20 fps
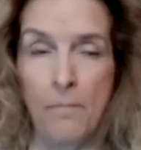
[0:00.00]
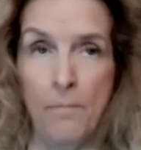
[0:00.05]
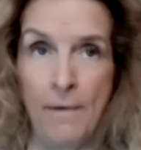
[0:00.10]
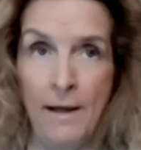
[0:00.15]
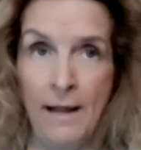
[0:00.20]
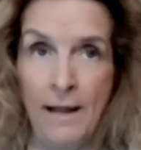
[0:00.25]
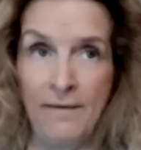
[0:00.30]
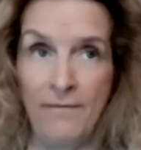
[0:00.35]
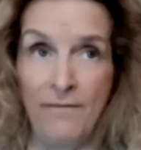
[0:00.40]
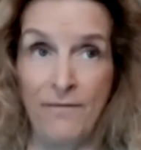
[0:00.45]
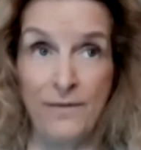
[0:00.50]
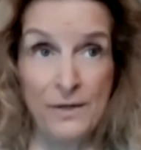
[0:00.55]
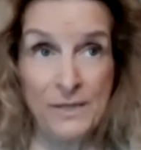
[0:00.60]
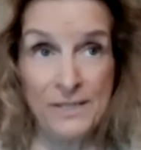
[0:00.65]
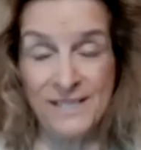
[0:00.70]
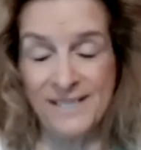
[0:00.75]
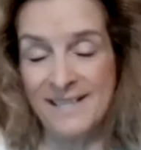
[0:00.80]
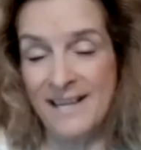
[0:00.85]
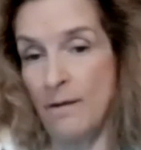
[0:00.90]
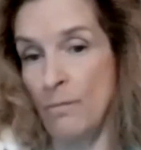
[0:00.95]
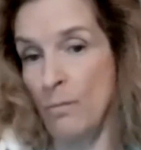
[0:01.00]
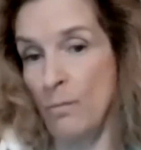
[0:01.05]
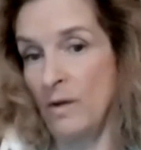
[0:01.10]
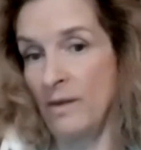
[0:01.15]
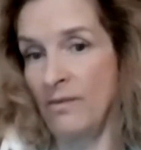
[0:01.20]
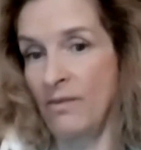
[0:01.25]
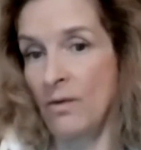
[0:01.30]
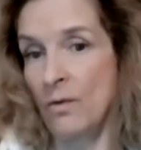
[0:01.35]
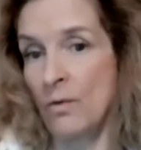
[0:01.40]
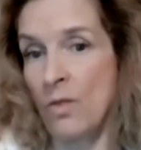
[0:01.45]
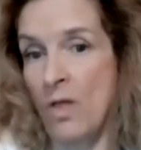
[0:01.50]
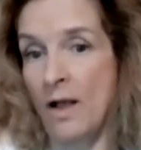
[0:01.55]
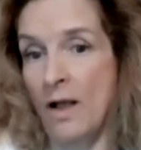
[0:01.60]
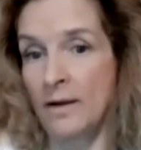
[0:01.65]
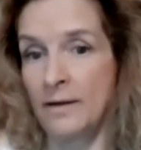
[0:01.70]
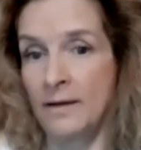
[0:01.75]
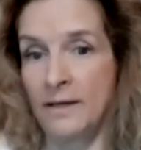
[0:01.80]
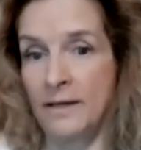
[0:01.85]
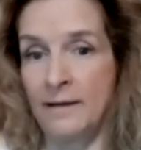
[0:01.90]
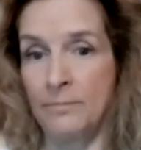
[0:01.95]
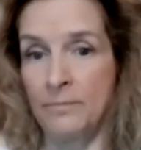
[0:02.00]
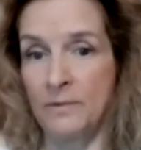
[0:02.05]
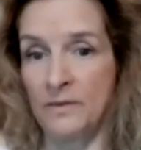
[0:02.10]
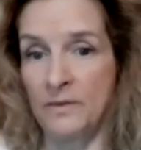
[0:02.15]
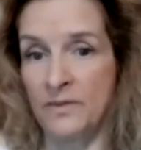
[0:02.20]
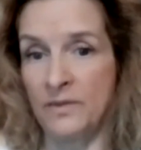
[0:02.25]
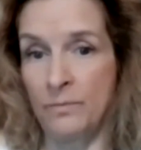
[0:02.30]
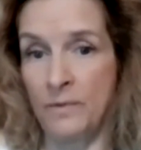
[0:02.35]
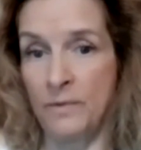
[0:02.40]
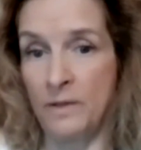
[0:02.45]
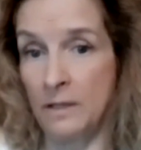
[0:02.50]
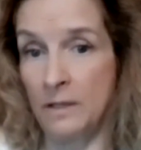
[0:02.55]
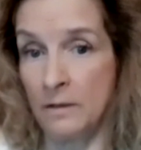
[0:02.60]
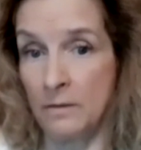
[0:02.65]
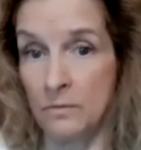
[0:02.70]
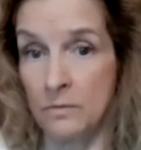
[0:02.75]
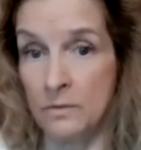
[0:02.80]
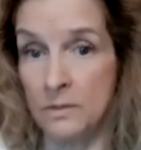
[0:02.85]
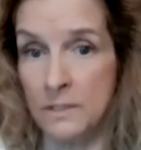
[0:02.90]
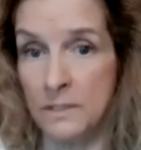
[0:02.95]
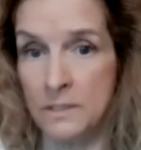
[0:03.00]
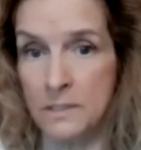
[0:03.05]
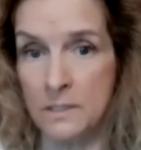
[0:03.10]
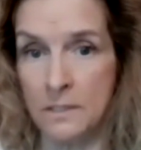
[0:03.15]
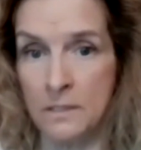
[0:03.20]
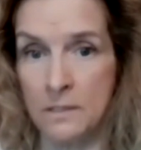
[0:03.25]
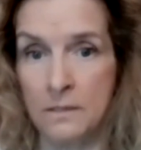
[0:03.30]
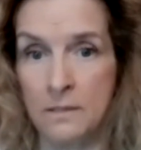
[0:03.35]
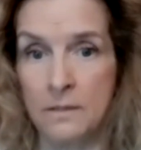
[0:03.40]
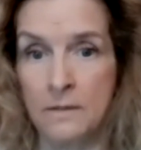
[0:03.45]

My first name was no longer able to be used.